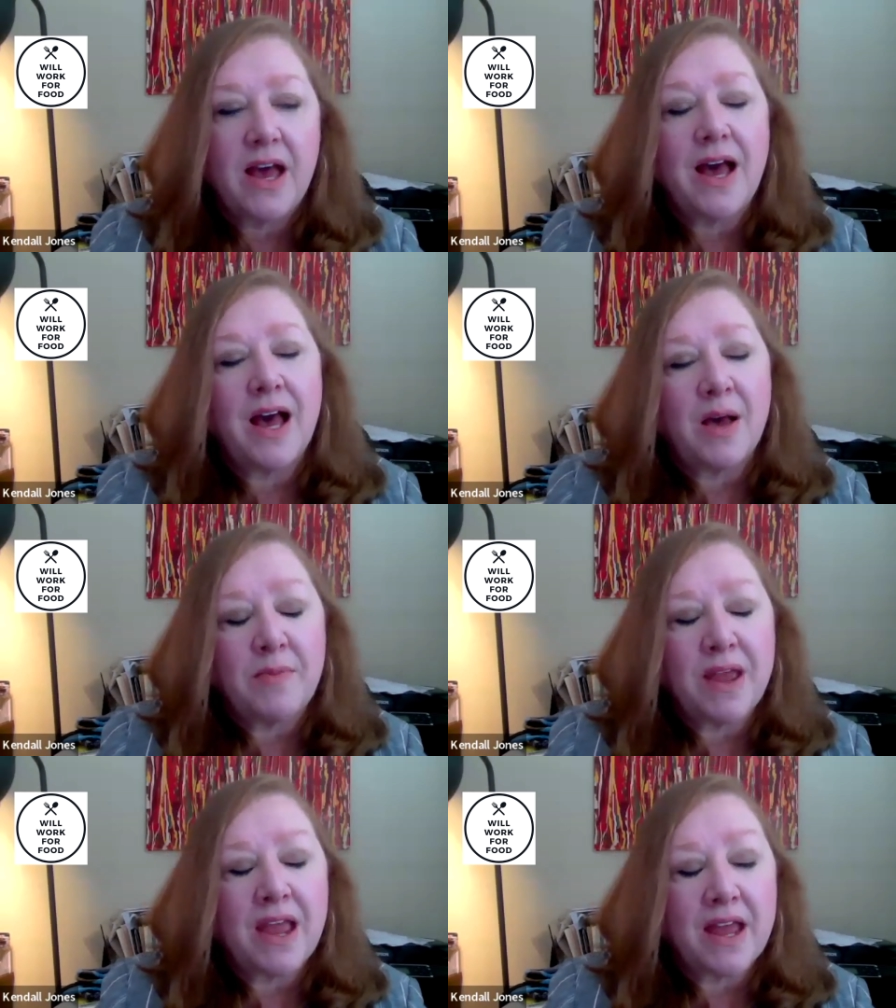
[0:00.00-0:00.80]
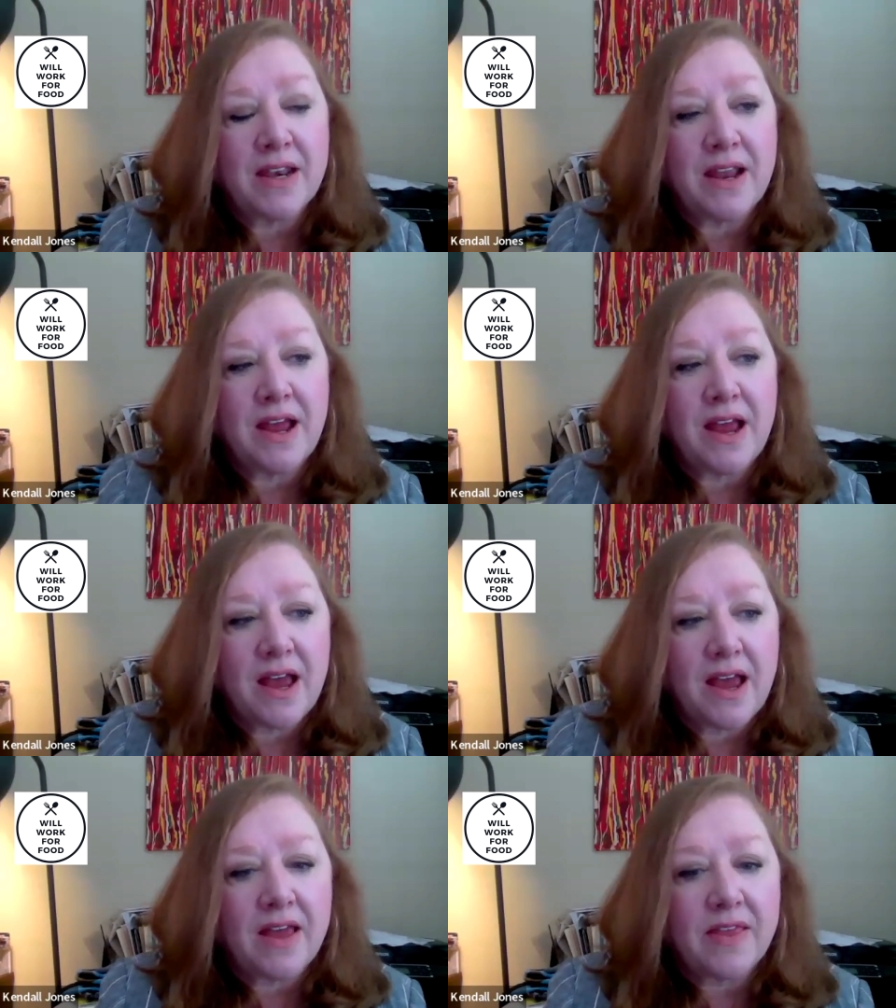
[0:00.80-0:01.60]
And
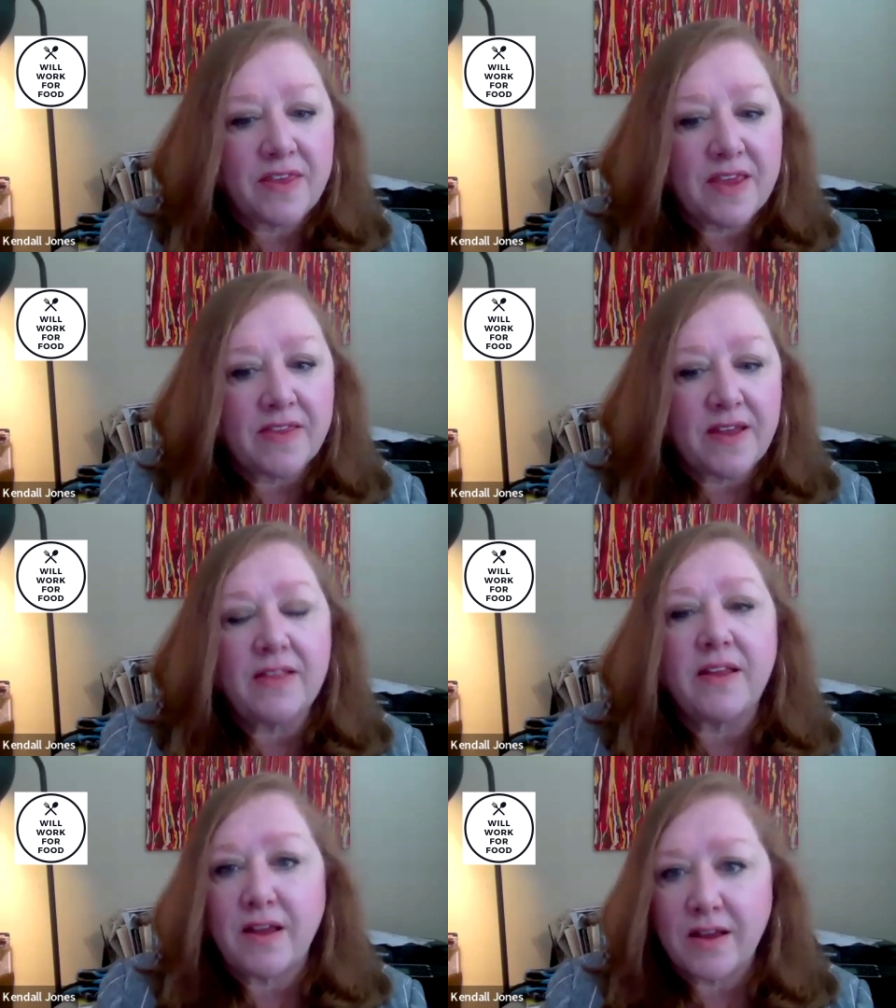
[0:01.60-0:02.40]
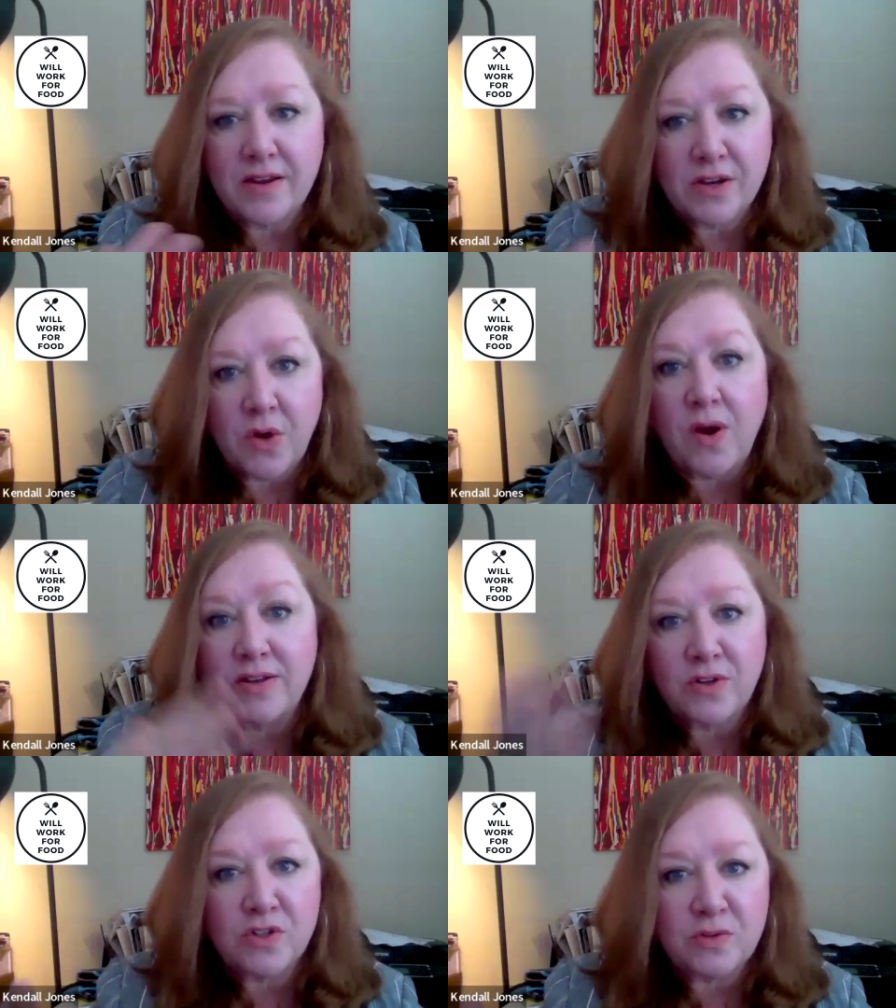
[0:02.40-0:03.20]
I think that, like, I
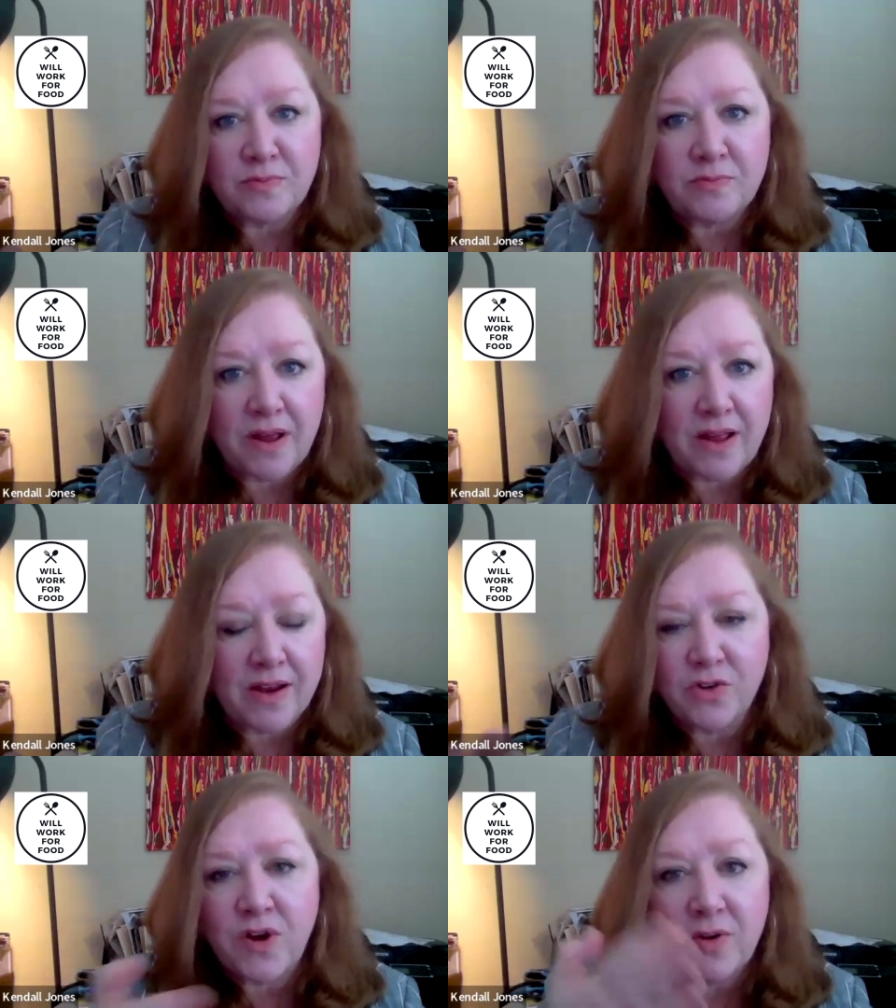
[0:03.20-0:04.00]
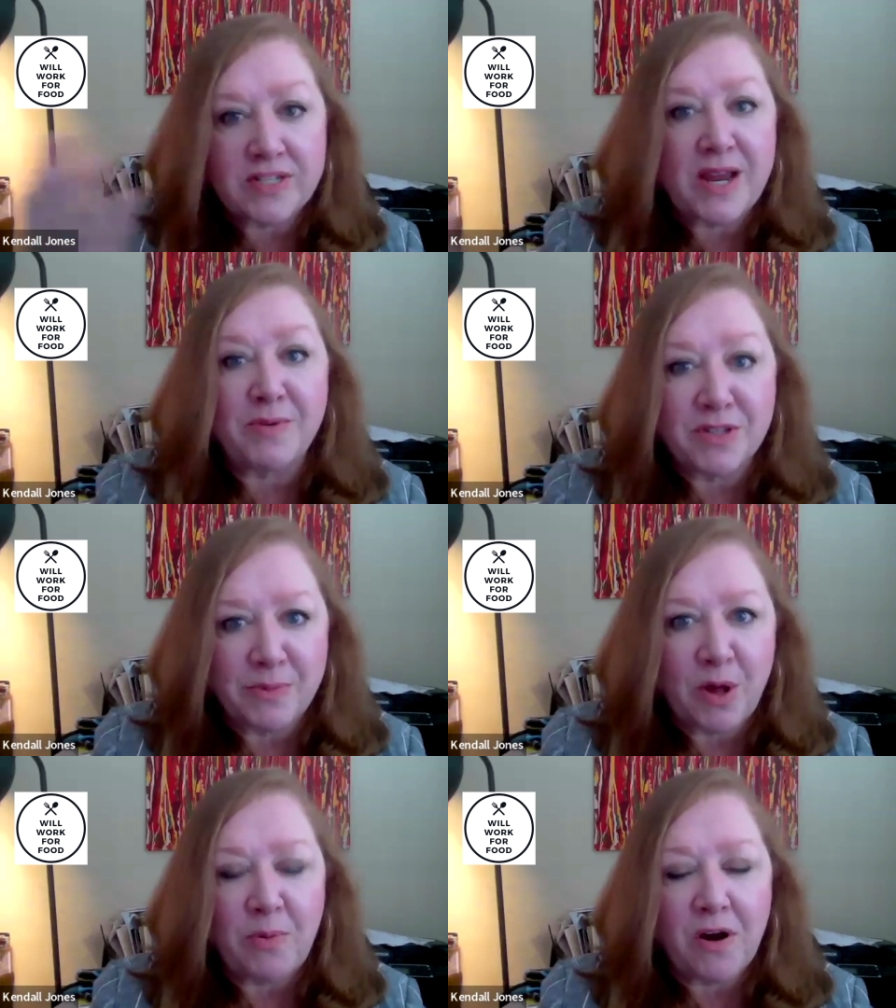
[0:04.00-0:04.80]
told you I could try to establish the
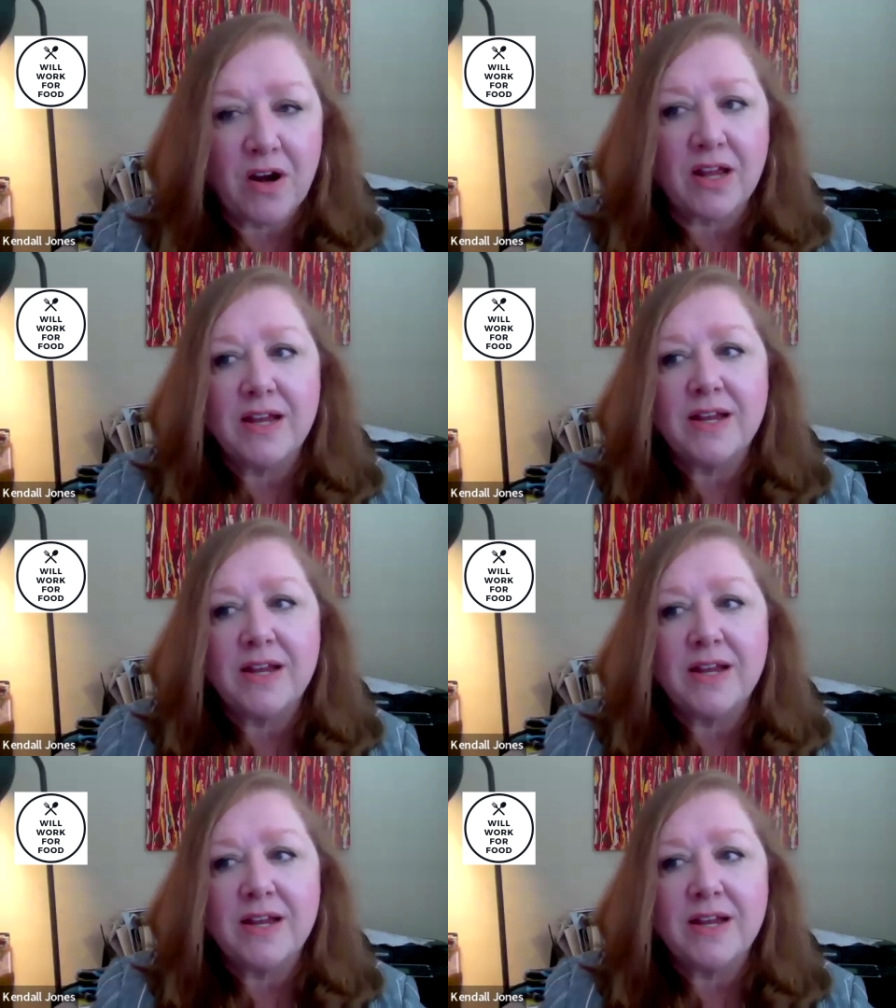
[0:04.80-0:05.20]
ballpark.